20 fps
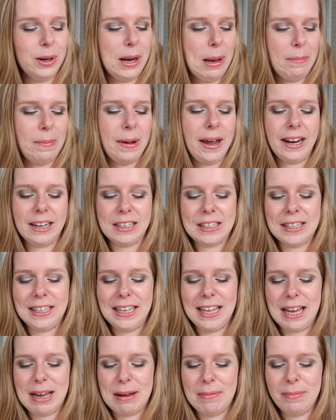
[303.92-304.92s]
Roulette Pan
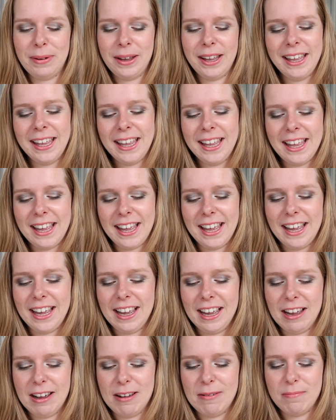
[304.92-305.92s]
collab
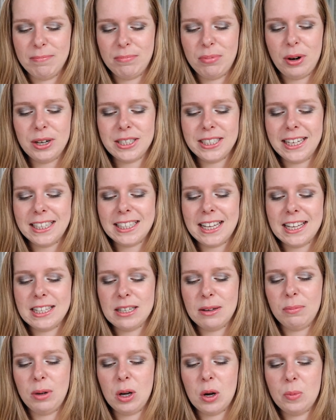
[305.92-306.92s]
um, project at
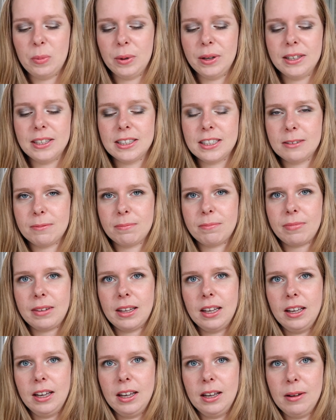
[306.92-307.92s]
the moment.
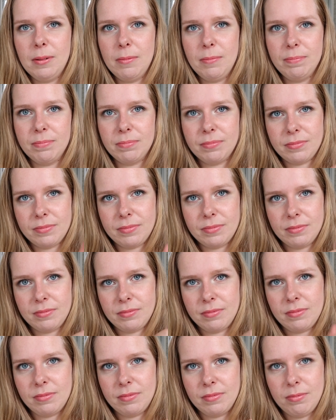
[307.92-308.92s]
Um,
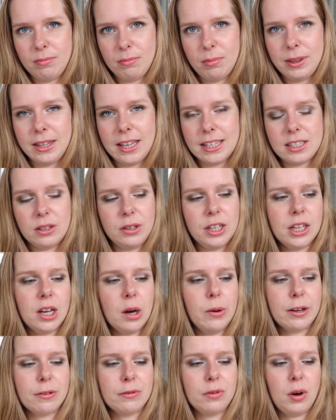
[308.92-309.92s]
but that's only
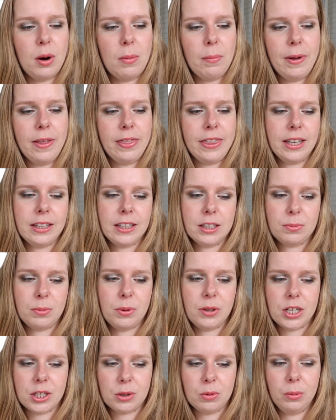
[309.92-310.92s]
going for a month and this
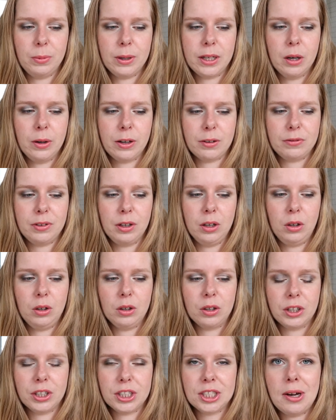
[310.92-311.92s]
project will be going for longer.